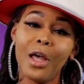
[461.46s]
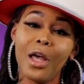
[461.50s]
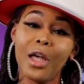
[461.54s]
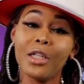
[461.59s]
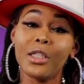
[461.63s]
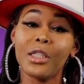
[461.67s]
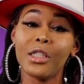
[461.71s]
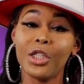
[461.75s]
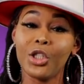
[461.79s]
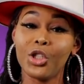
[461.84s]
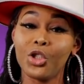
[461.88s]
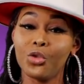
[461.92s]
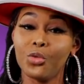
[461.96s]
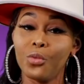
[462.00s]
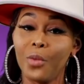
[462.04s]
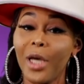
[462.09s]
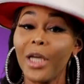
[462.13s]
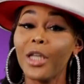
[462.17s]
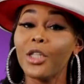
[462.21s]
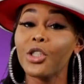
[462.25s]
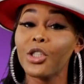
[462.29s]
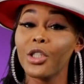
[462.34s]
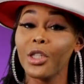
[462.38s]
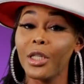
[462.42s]
in
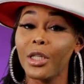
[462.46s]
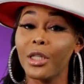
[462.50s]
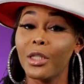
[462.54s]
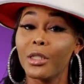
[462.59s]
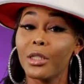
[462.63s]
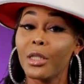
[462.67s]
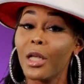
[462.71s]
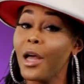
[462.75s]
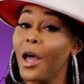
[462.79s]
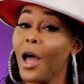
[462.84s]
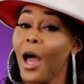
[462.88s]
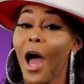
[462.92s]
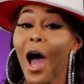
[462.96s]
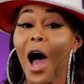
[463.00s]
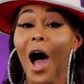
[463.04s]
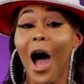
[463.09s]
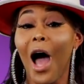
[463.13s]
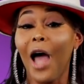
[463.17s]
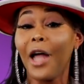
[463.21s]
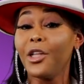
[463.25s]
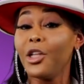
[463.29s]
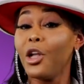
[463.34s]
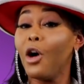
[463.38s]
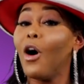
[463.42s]
situations.
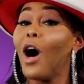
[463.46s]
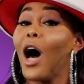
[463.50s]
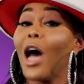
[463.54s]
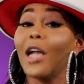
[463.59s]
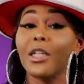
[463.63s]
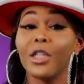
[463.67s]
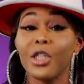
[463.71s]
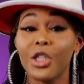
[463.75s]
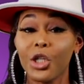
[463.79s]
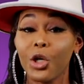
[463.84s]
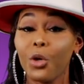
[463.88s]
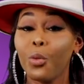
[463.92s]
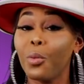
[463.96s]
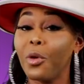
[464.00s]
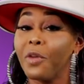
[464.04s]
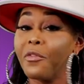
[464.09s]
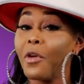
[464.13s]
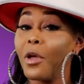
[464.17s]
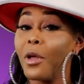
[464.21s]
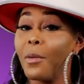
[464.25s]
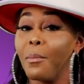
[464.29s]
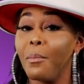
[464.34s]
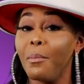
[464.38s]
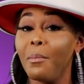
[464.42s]
I know how to deal with
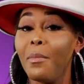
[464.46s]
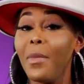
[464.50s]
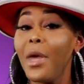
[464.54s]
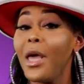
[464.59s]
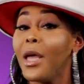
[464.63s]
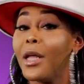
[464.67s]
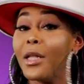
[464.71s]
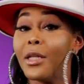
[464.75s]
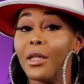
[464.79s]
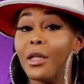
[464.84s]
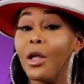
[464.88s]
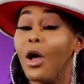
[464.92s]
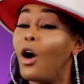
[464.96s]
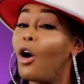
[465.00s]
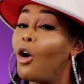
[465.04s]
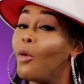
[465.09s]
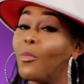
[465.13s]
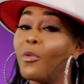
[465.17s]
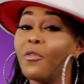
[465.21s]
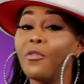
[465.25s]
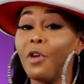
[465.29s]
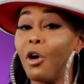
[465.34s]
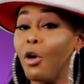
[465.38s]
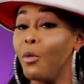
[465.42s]
men,
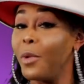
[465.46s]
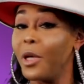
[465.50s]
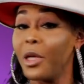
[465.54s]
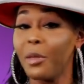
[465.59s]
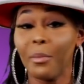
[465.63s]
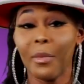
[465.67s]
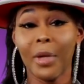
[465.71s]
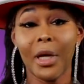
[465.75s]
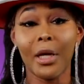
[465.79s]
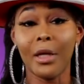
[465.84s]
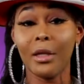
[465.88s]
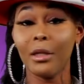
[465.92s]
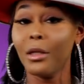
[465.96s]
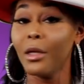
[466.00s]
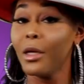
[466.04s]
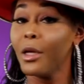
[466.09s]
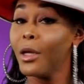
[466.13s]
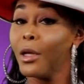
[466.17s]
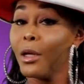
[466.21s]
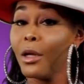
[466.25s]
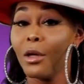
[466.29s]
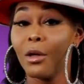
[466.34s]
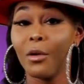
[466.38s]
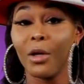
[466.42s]
homophobic
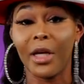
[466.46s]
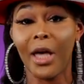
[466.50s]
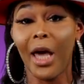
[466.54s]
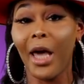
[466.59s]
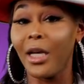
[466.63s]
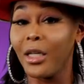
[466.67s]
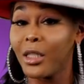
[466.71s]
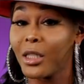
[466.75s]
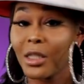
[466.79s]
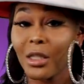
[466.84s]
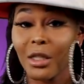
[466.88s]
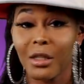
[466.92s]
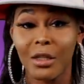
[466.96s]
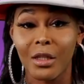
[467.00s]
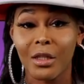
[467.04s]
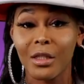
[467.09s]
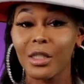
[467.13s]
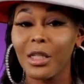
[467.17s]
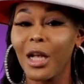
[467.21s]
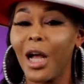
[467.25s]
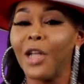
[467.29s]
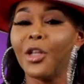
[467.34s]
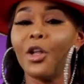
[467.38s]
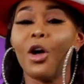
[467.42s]
men,
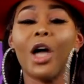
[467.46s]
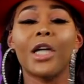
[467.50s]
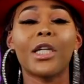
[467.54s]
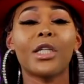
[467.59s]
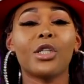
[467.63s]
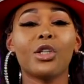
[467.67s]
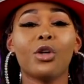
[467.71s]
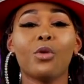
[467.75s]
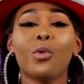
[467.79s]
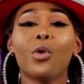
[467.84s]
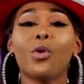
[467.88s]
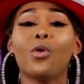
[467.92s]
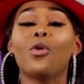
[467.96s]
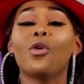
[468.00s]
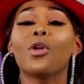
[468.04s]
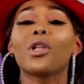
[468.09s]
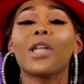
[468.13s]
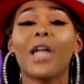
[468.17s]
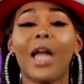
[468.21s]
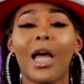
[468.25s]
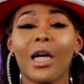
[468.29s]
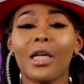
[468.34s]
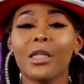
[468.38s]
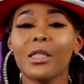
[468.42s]
gangsters. I know how to deal with all
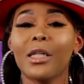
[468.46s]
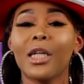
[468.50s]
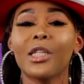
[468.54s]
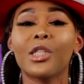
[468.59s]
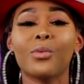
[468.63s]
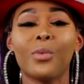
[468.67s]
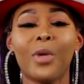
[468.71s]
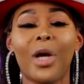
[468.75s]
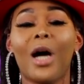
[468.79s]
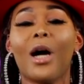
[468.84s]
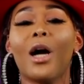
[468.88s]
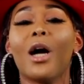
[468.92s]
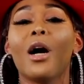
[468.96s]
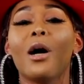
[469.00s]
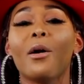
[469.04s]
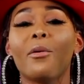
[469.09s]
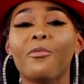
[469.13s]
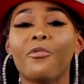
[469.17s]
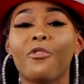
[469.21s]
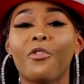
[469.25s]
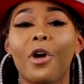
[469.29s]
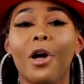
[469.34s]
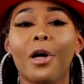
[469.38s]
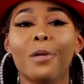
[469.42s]
of that because that's where I
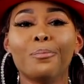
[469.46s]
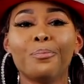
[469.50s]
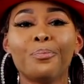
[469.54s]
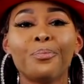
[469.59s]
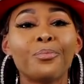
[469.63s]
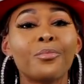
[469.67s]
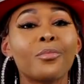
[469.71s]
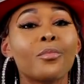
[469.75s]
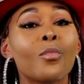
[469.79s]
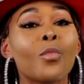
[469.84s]
come from.